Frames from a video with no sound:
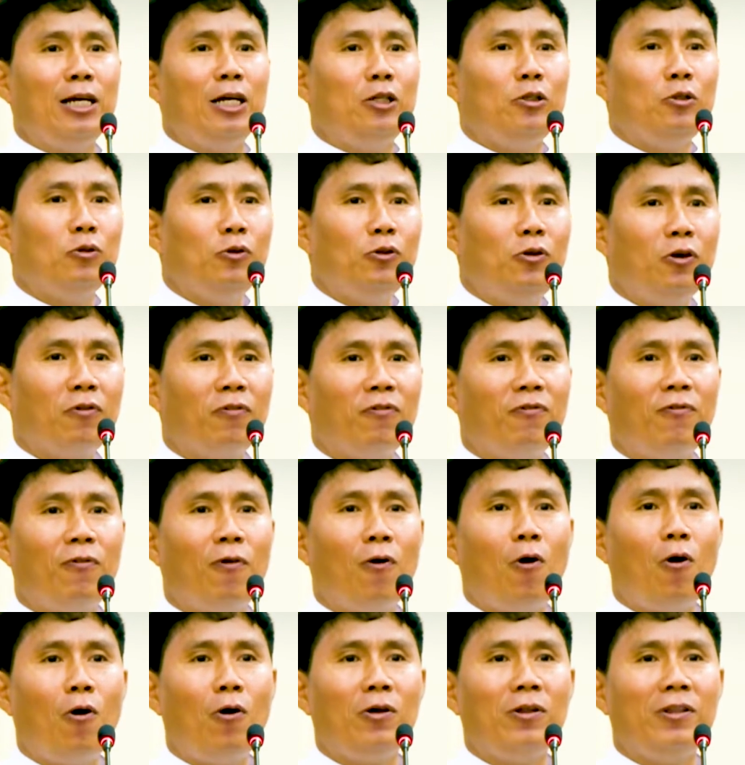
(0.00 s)
to look
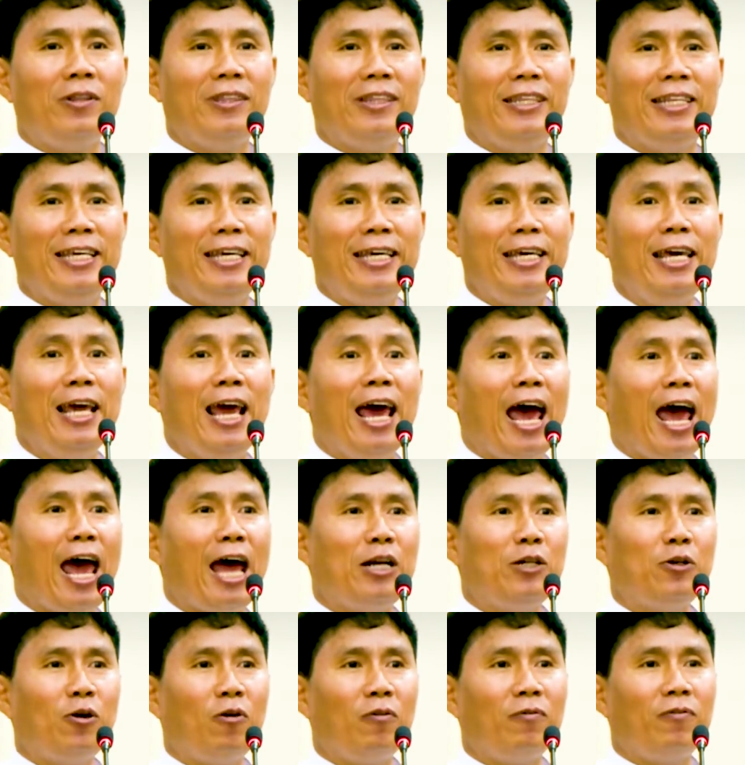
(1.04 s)
for the
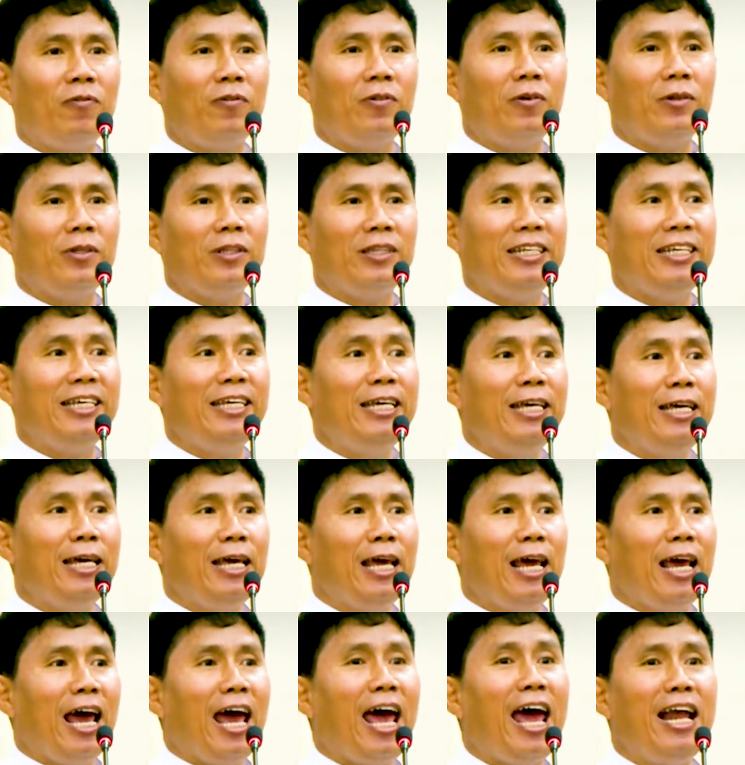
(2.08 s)
head of the
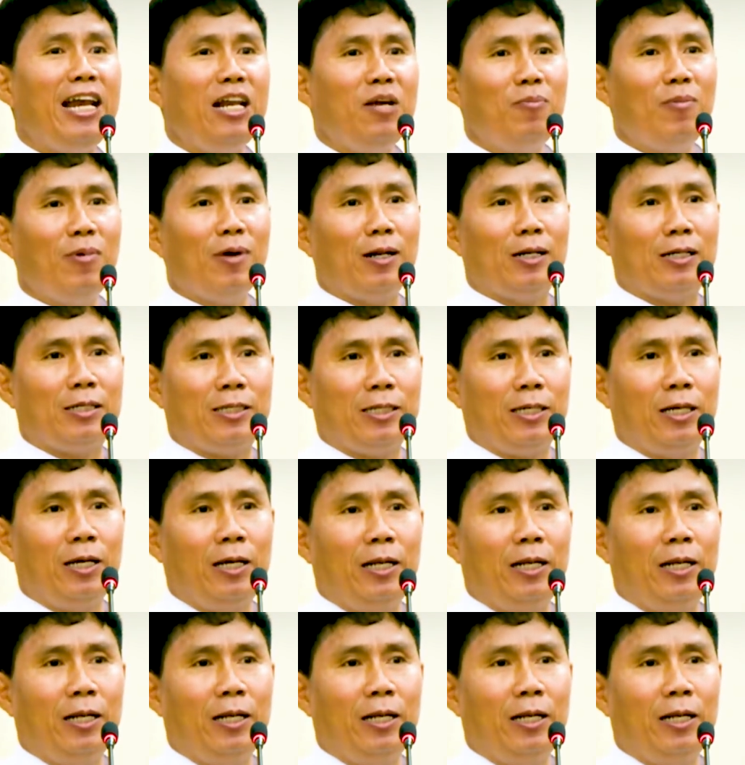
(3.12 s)
animals,